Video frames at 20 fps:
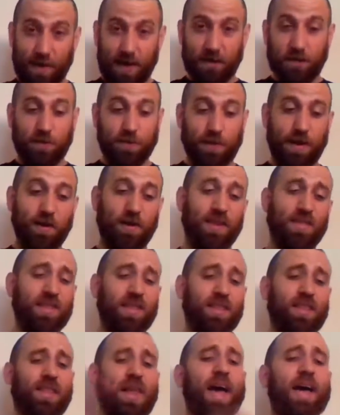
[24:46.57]
out. And
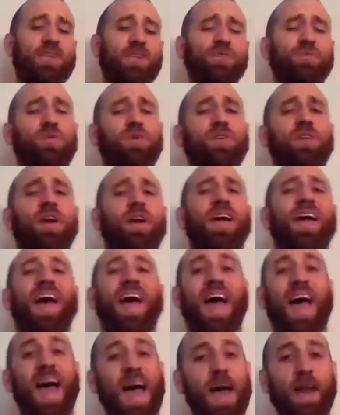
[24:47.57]
the last one,
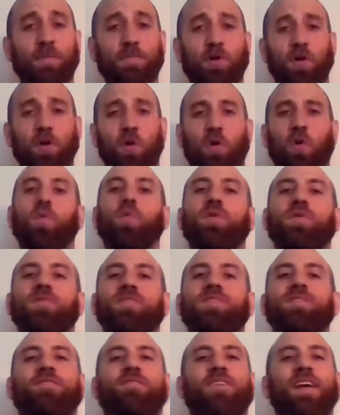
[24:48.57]
Adam Cole would
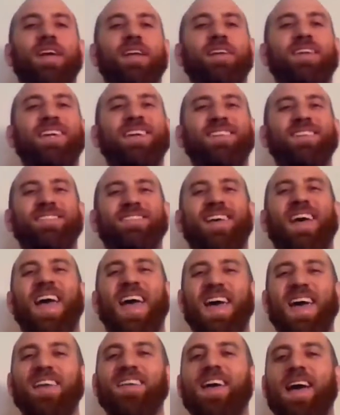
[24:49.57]
defend his
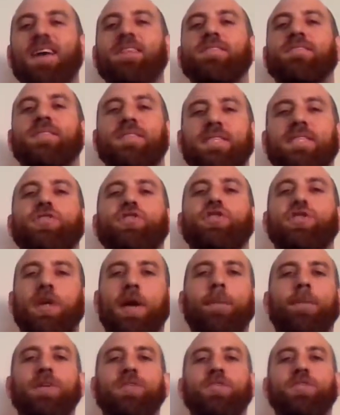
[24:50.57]
NXT
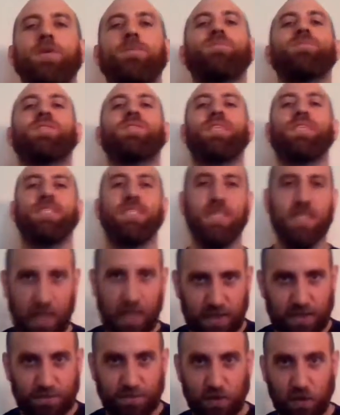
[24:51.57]
Championship
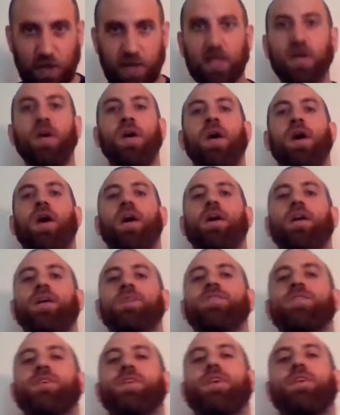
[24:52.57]
successfully
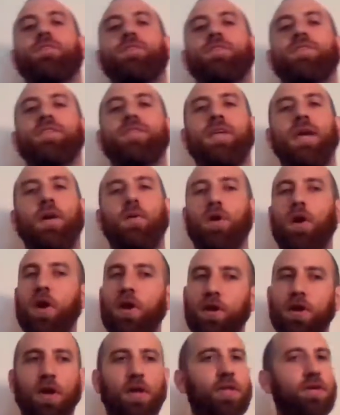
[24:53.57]
against Akira Tozawa.
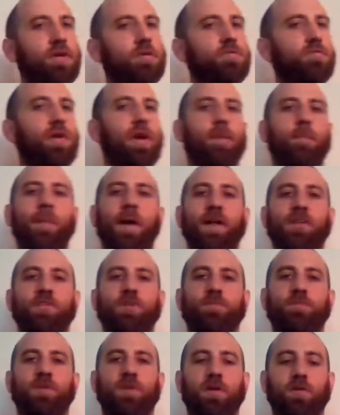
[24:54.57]
Another great
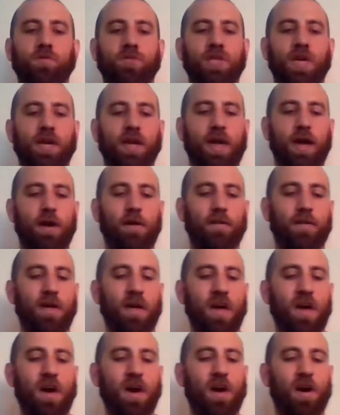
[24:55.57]
matchup to go check out.
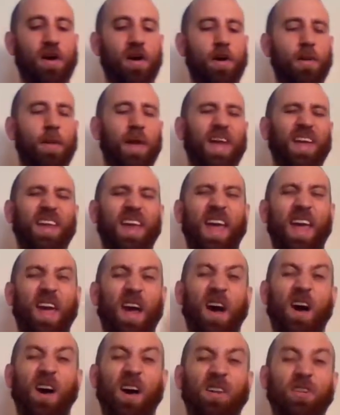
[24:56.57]

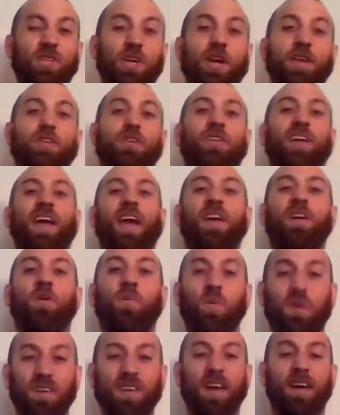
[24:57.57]
and Johnny Gargano
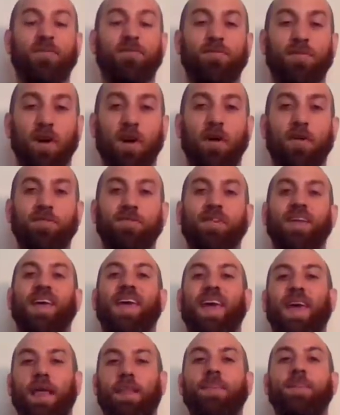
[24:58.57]
would get involved
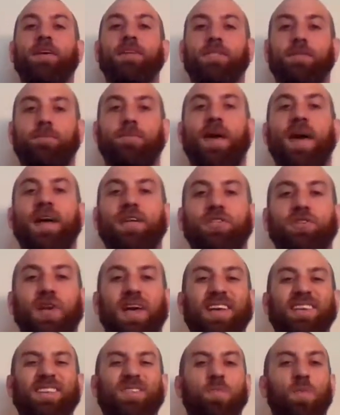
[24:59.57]
in this match
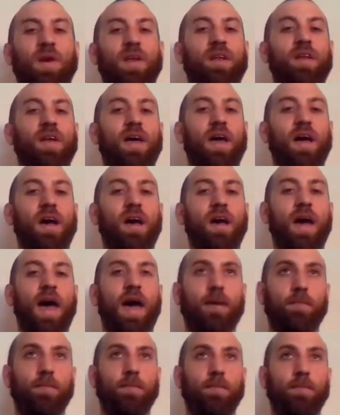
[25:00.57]
when
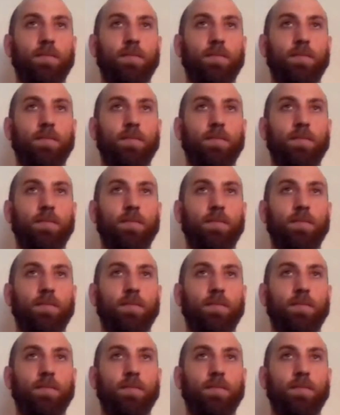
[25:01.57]
Adam Cole